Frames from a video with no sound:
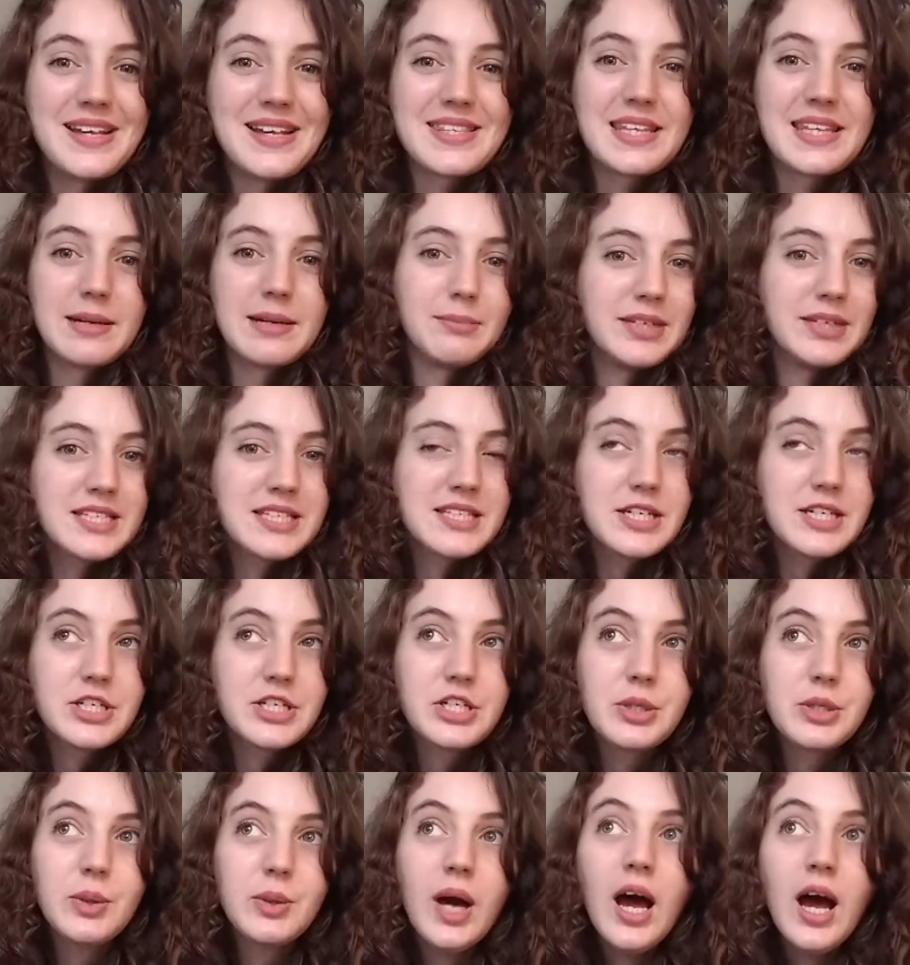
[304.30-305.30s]
that I'm listening
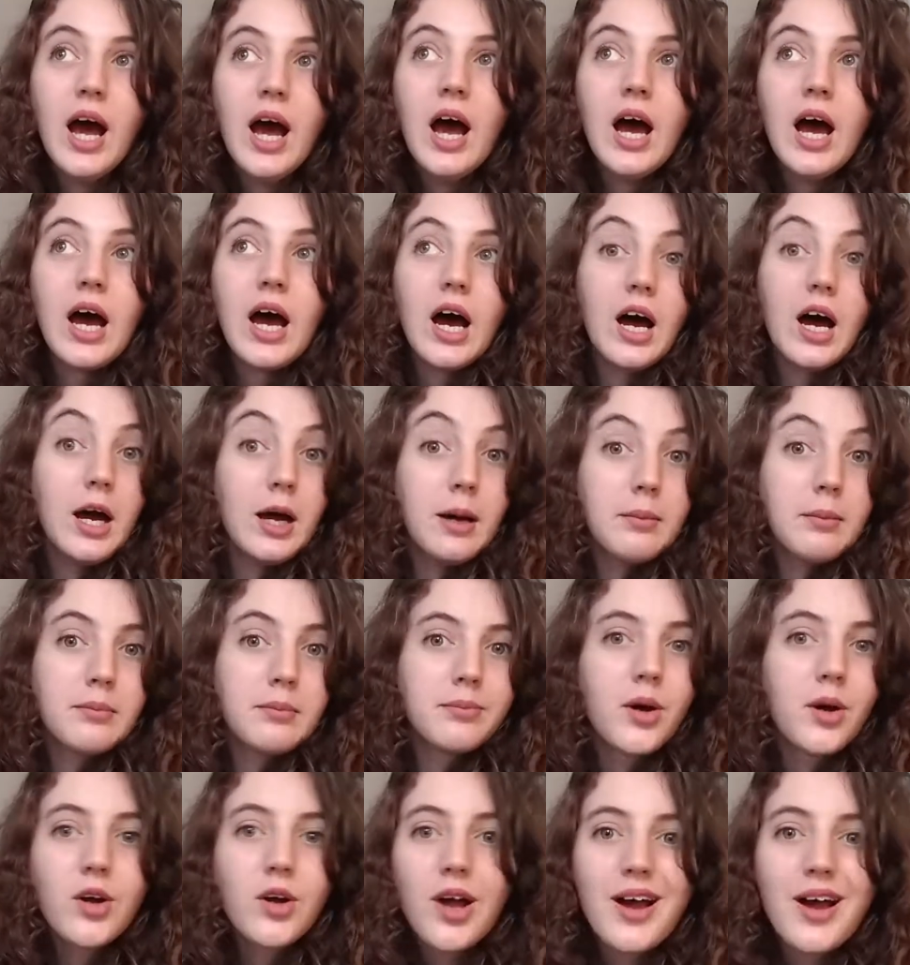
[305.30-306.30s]
to.
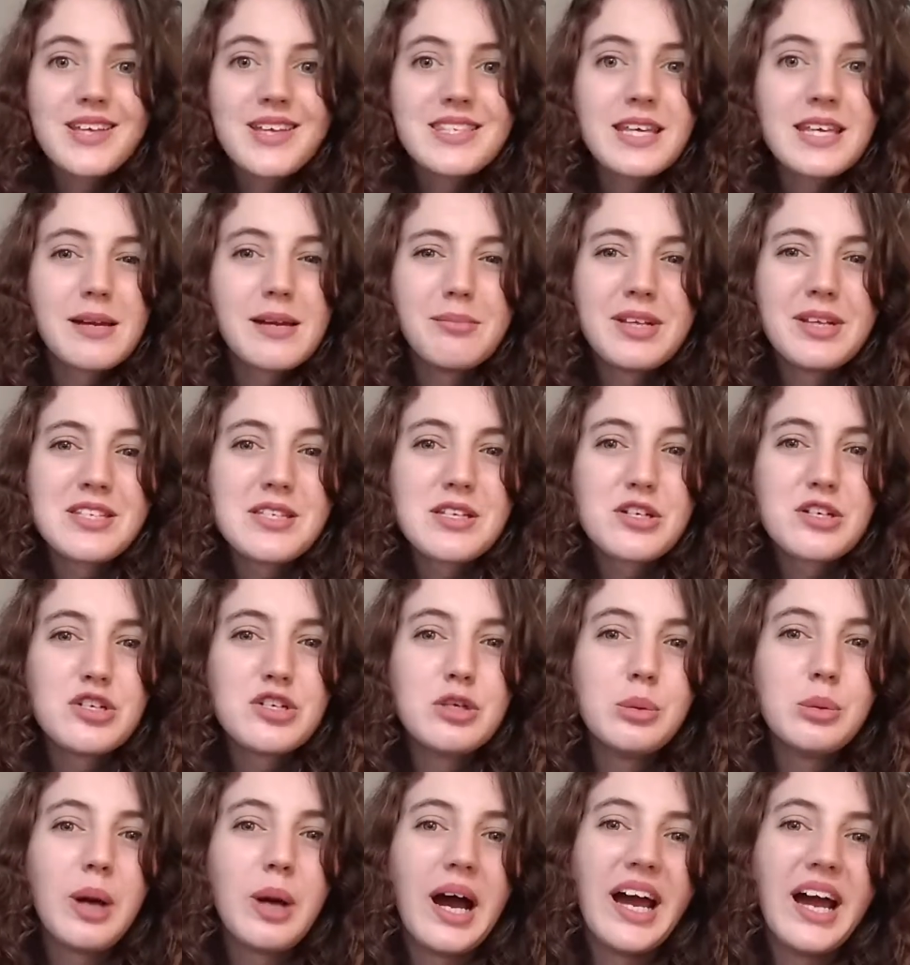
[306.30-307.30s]

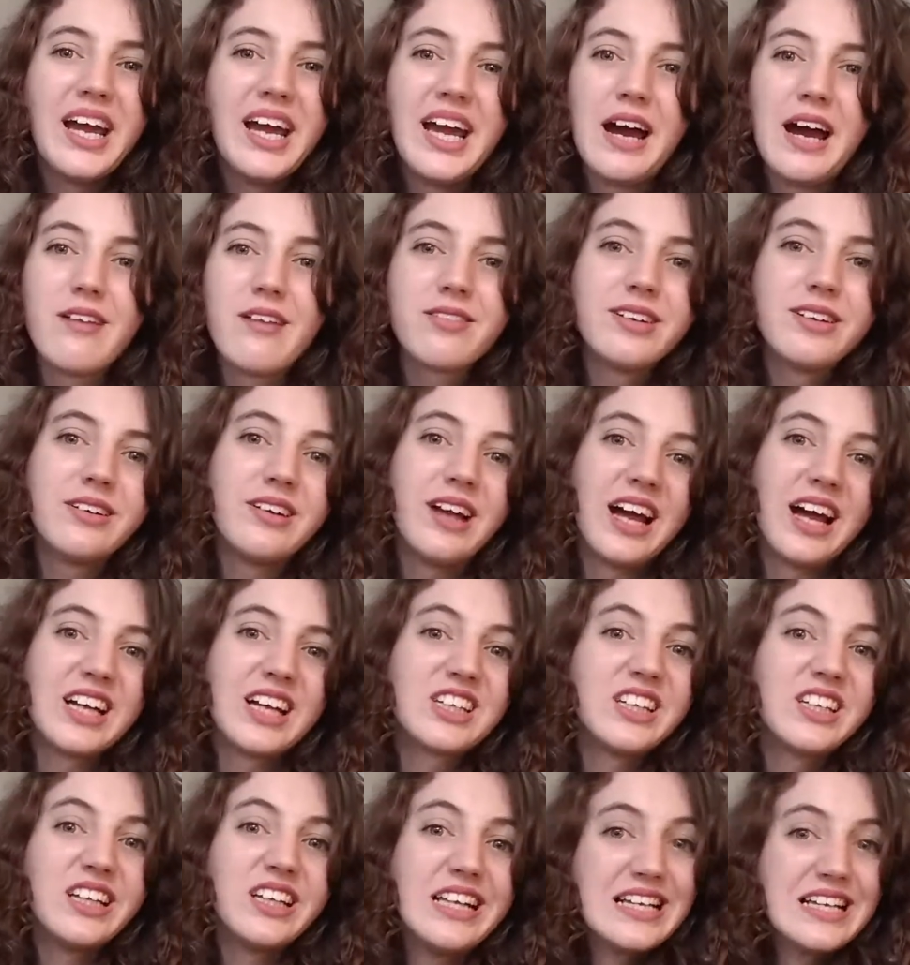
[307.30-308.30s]
I haven't
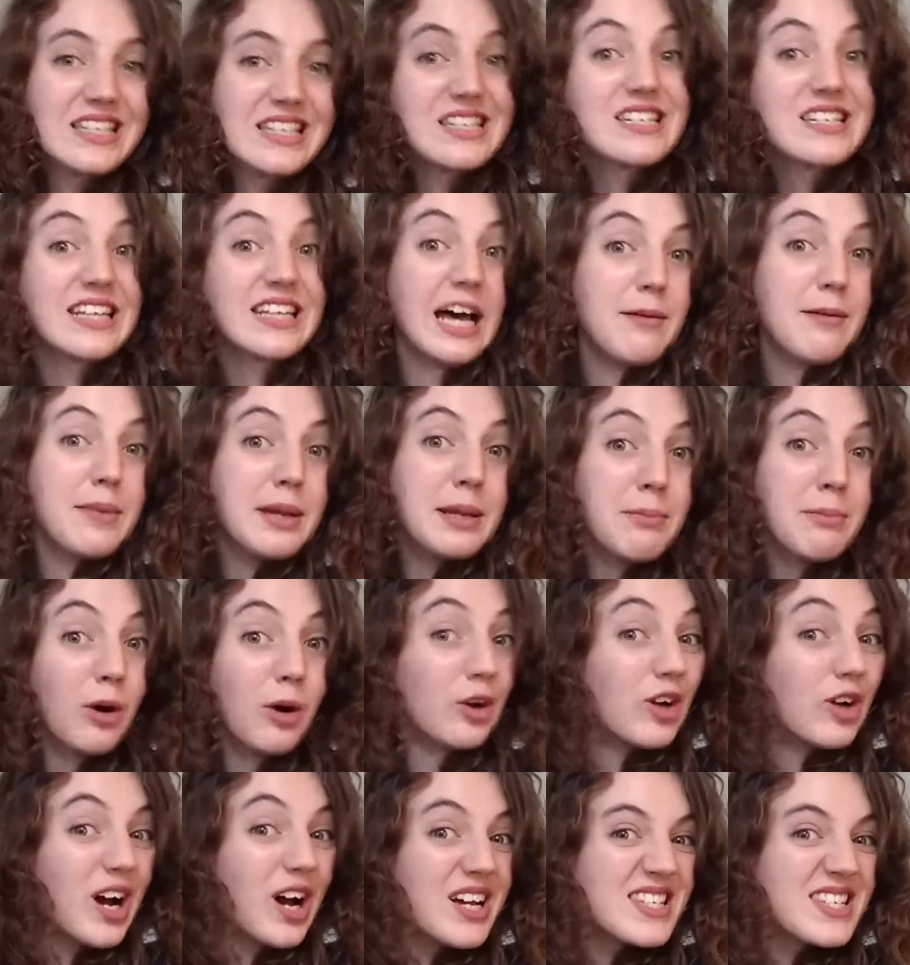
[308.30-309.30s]
actually listened to that many
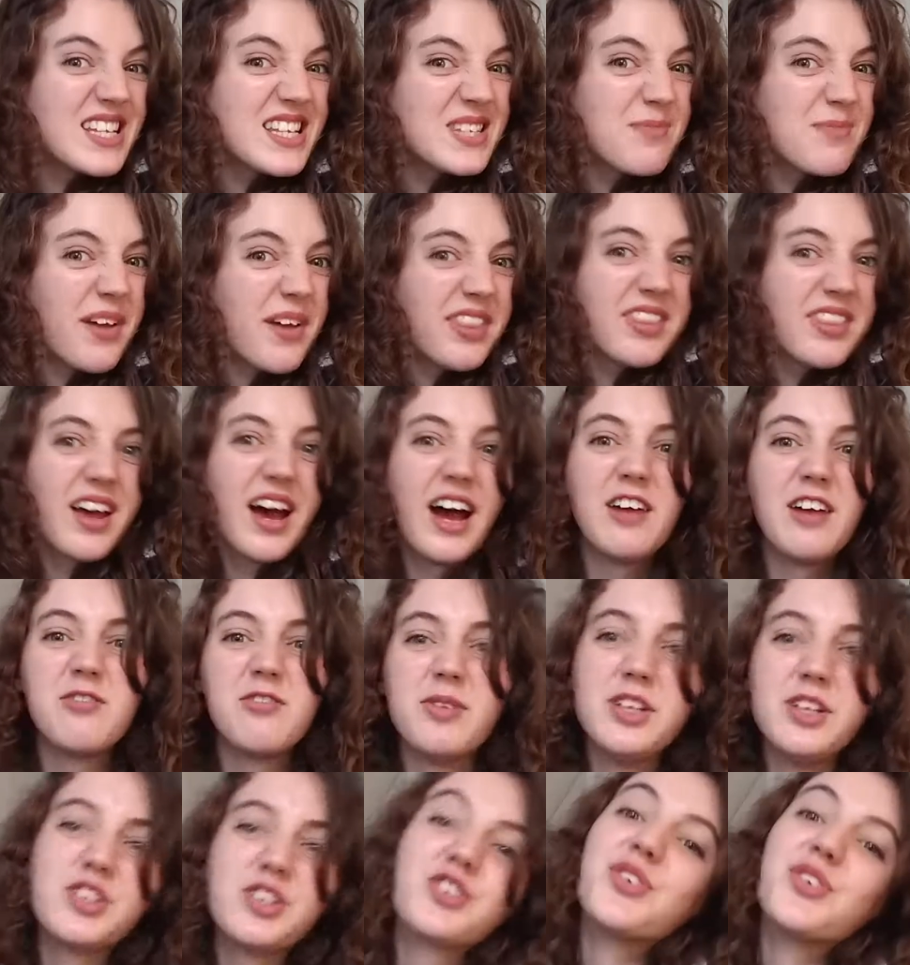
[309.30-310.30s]
podcasts this month. I've
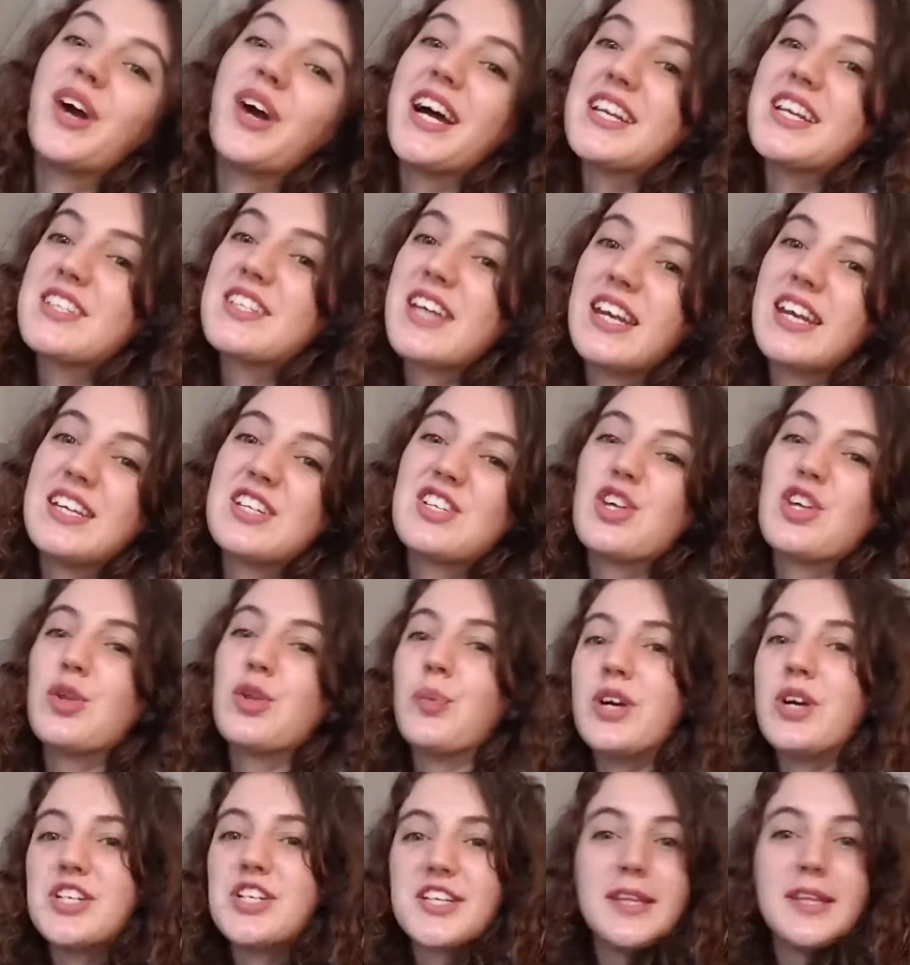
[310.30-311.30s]
been trying to get into The
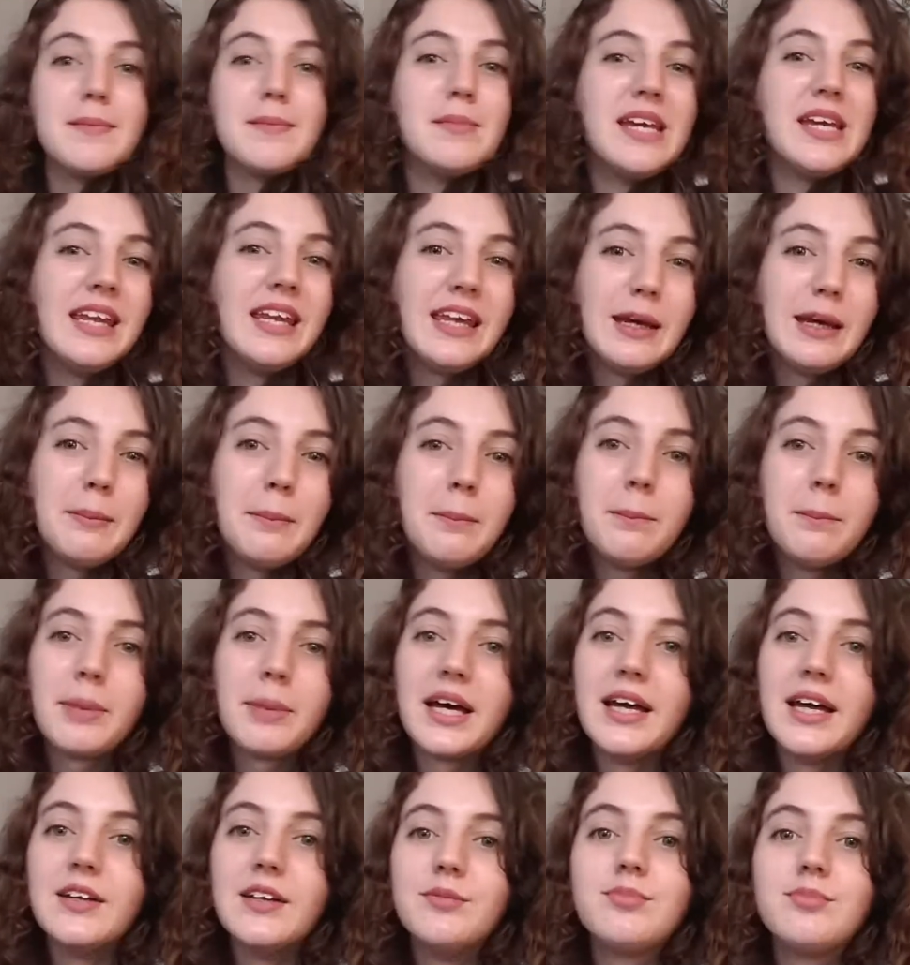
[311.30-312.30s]
Witch and the Medium,
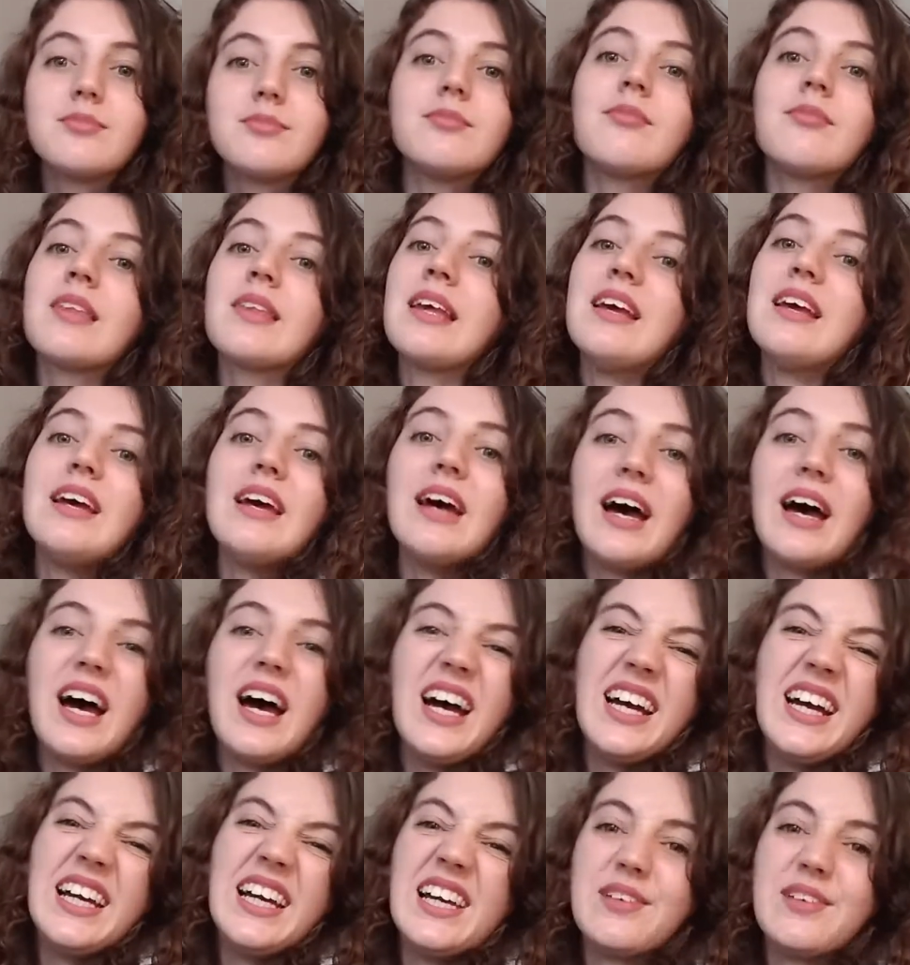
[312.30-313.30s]
but
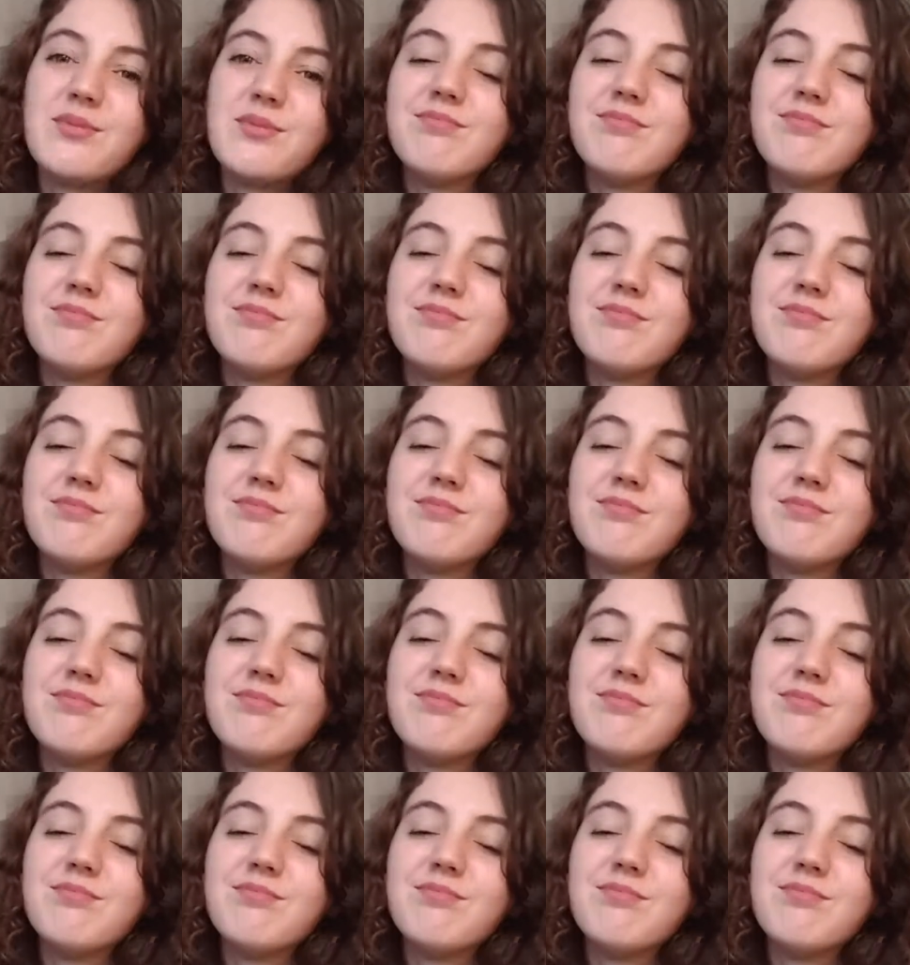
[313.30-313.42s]
I